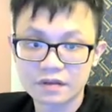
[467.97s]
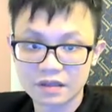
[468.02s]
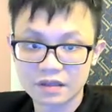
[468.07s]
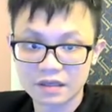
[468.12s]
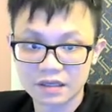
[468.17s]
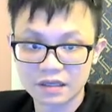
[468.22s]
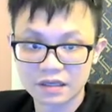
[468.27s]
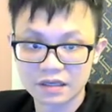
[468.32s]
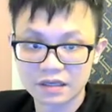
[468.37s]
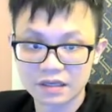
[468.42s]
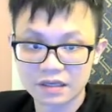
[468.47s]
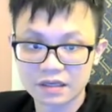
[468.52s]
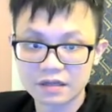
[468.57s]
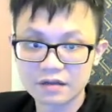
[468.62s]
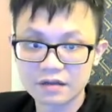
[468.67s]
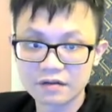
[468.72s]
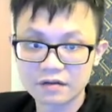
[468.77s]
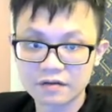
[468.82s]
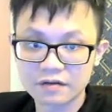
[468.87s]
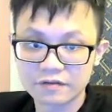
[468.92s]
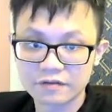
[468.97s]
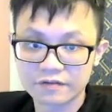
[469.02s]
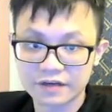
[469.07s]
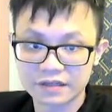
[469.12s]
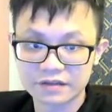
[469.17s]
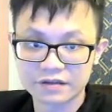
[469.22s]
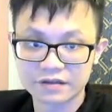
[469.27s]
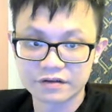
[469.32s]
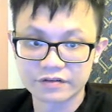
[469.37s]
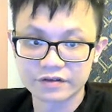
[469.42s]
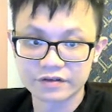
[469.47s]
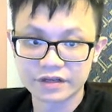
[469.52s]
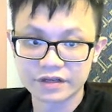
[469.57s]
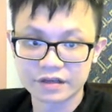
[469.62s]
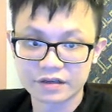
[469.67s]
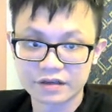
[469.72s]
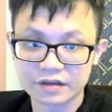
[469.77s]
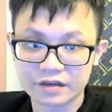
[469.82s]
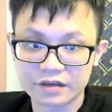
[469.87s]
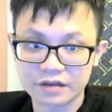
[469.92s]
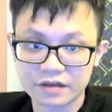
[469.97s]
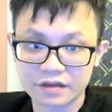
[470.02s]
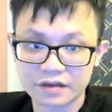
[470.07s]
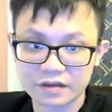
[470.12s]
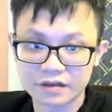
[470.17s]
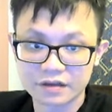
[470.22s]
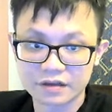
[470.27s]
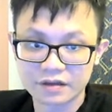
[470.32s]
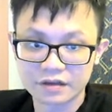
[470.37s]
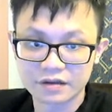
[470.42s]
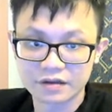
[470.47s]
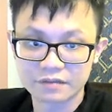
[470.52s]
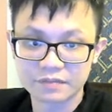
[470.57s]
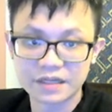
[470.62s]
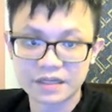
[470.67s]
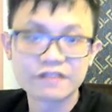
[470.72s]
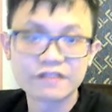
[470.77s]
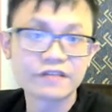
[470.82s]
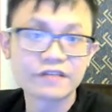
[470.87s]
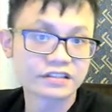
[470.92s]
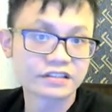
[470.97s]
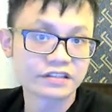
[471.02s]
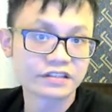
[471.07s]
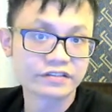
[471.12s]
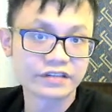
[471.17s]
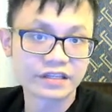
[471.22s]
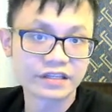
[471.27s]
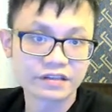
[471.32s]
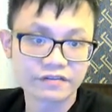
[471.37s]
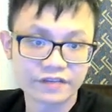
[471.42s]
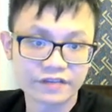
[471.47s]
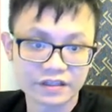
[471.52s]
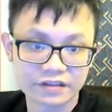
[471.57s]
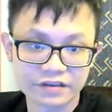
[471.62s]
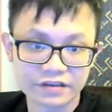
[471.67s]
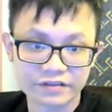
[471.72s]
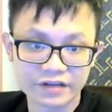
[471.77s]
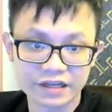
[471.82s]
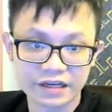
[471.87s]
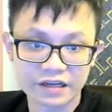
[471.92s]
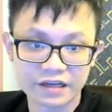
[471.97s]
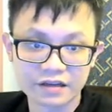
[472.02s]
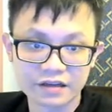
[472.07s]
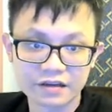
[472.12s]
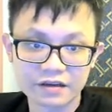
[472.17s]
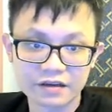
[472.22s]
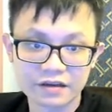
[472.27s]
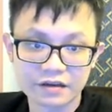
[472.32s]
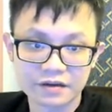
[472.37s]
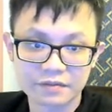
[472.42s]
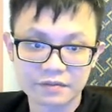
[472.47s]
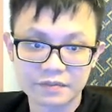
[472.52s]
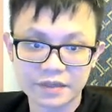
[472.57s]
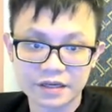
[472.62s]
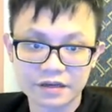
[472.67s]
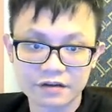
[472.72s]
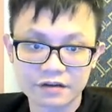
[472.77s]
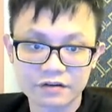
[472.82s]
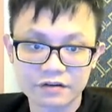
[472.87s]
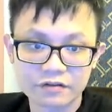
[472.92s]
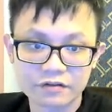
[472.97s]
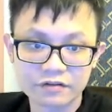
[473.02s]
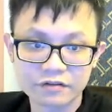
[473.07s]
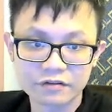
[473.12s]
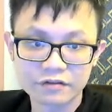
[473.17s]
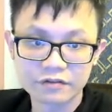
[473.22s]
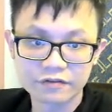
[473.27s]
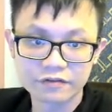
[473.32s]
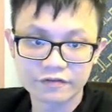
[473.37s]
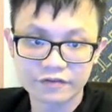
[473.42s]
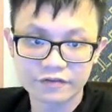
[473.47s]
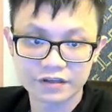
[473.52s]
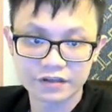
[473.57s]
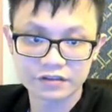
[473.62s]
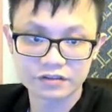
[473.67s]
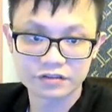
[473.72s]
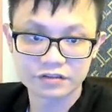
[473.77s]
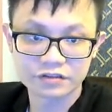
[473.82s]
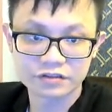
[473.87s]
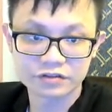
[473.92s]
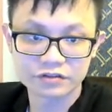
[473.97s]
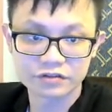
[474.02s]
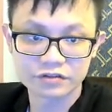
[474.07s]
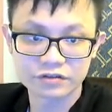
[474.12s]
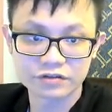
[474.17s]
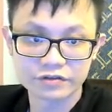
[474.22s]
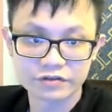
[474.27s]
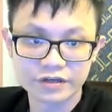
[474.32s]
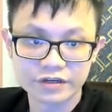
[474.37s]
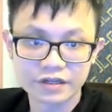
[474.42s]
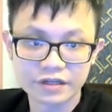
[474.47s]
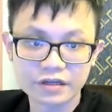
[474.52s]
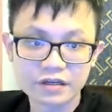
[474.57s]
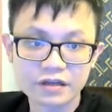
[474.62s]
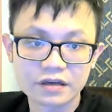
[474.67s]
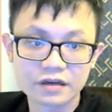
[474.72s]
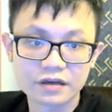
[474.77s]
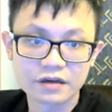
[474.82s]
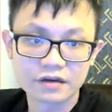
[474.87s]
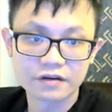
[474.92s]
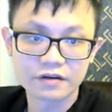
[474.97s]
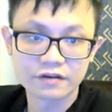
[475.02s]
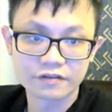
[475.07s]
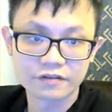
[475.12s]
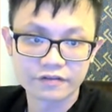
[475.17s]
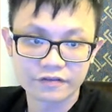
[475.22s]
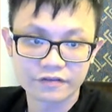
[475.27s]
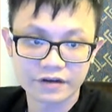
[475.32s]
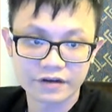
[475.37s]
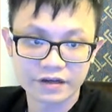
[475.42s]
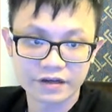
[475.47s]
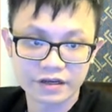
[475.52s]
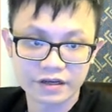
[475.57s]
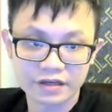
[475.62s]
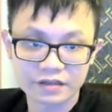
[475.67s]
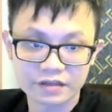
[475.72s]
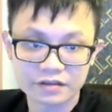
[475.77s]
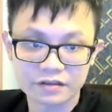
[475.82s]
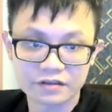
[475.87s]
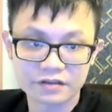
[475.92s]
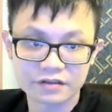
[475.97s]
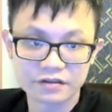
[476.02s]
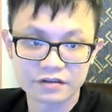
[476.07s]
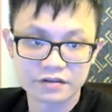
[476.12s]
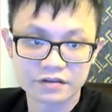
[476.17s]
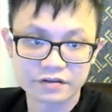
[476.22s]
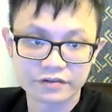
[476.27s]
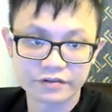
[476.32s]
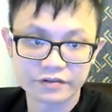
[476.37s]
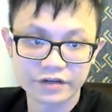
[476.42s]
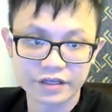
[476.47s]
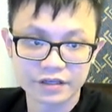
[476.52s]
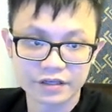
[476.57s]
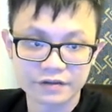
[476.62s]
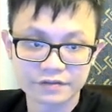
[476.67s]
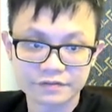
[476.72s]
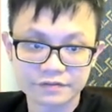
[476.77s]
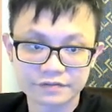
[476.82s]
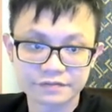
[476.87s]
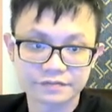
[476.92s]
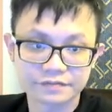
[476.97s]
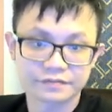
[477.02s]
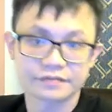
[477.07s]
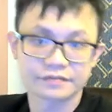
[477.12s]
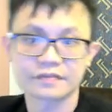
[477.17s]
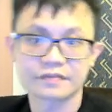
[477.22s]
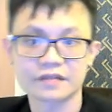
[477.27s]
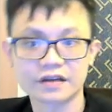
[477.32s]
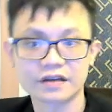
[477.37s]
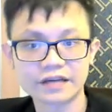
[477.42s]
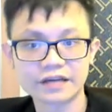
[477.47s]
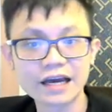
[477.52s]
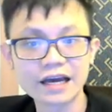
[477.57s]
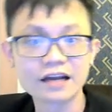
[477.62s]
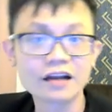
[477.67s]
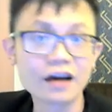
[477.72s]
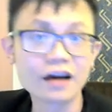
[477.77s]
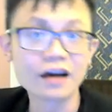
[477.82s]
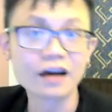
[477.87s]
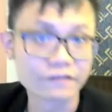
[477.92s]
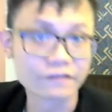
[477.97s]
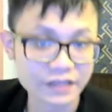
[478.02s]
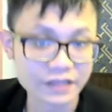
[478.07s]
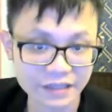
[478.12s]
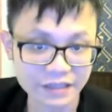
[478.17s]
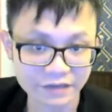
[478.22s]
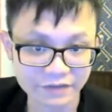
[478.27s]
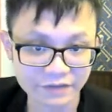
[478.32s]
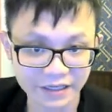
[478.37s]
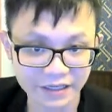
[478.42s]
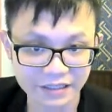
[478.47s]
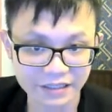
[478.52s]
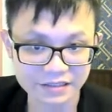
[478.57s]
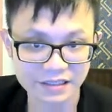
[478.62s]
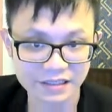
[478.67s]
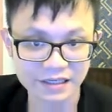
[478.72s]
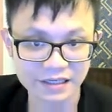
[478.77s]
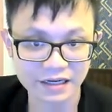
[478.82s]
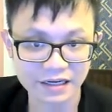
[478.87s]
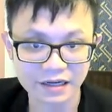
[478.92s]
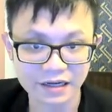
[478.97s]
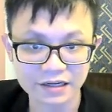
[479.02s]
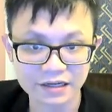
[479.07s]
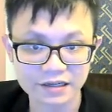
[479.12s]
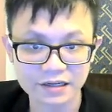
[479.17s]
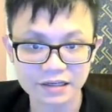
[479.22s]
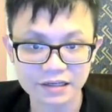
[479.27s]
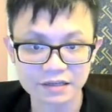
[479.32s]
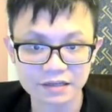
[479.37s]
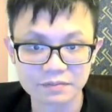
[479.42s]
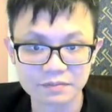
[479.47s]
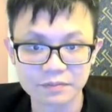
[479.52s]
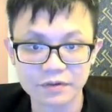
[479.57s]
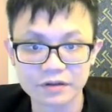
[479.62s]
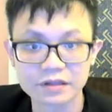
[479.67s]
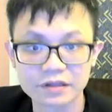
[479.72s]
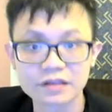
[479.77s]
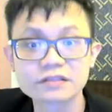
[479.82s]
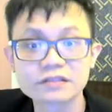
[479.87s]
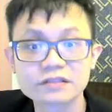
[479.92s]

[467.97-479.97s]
in factory, manufacturing factory. Manufacturing factory. Okay, a lot of things that we can say lah. The importance